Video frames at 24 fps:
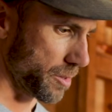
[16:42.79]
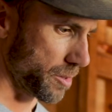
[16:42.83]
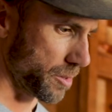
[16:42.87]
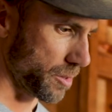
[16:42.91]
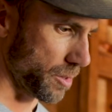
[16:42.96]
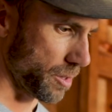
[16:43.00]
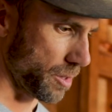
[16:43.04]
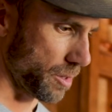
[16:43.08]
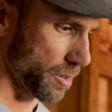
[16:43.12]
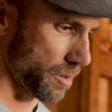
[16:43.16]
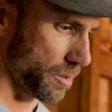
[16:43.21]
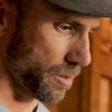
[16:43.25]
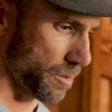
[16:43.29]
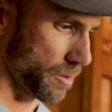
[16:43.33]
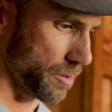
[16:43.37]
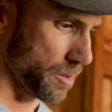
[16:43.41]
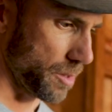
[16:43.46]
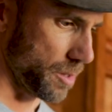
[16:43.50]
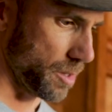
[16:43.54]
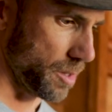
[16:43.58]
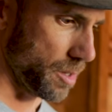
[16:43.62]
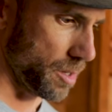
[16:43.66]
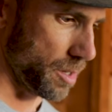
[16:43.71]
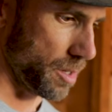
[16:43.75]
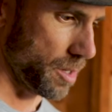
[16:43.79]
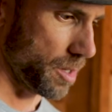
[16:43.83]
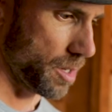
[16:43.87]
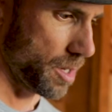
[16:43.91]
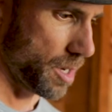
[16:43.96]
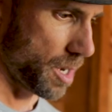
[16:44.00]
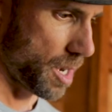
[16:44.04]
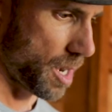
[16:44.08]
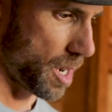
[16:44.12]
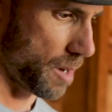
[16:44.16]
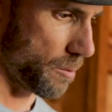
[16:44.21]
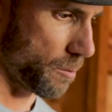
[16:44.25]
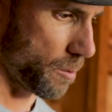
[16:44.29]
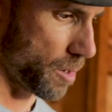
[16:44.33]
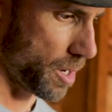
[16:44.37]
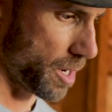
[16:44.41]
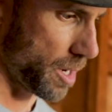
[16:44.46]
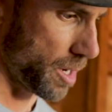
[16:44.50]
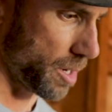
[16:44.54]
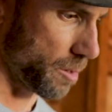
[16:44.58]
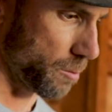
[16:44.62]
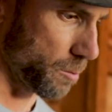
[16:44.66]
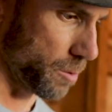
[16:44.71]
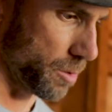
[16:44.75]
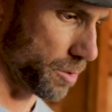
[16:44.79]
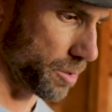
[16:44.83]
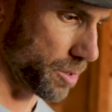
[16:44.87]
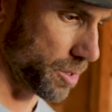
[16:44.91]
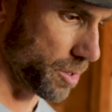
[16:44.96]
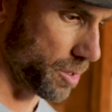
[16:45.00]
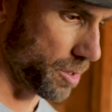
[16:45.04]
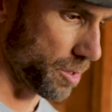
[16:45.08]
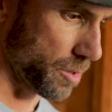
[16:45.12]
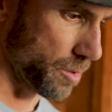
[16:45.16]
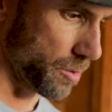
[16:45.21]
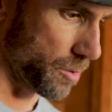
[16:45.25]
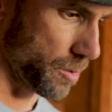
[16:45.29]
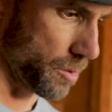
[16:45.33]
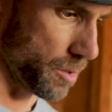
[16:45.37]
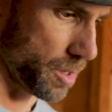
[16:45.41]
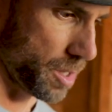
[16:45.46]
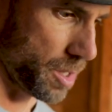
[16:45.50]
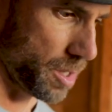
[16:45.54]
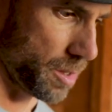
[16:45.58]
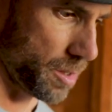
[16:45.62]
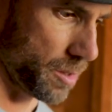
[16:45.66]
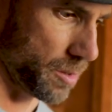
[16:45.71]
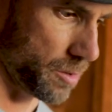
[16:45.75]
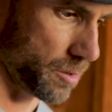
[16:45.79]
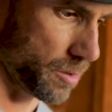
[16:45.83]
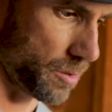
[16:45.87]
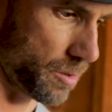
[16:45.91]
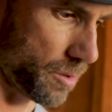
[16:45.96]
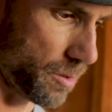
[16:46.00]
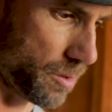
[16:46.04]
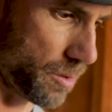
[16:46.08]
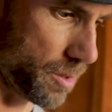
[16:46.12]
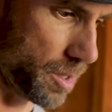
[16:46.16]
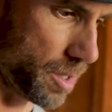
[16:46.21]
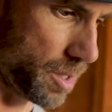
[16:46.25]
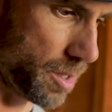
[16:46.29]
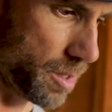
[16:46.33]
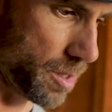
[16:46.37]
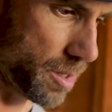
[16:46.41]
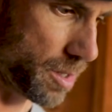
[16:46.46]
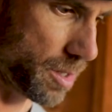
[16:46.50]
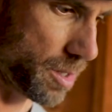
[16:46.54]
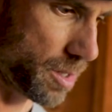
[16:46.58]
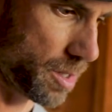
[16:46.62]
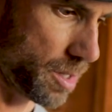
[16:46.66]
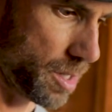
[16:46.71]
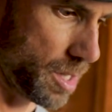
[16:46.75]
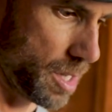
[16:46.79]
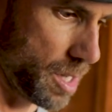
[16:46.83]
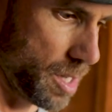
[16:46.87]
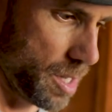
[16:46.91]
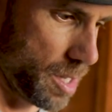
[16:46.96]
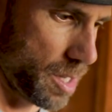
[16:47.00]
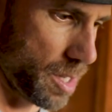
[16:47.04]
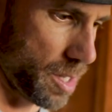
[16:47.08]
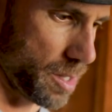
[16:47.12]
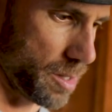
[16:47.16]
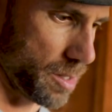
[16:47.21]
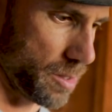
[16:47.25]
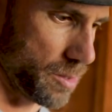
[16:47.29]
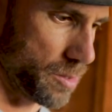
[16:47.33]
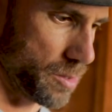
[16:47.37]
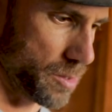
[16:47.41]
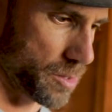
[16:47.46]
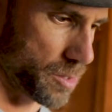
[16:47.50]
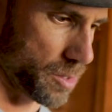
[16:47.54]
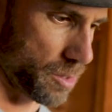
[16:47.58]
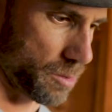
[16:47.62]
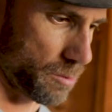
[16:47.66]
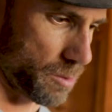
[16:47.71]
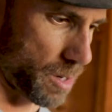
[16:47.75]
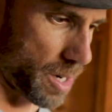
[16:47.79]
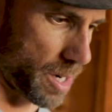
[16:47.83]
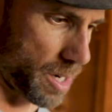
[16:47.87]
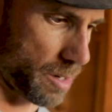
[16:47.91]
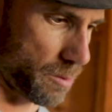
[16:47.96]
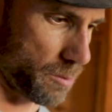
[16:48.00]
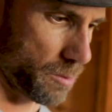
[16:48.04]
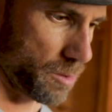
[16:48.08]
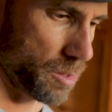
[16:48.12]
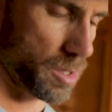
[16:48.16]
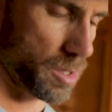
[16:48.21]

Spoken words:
So the hot wire will go in this hole here, and the neutral wire will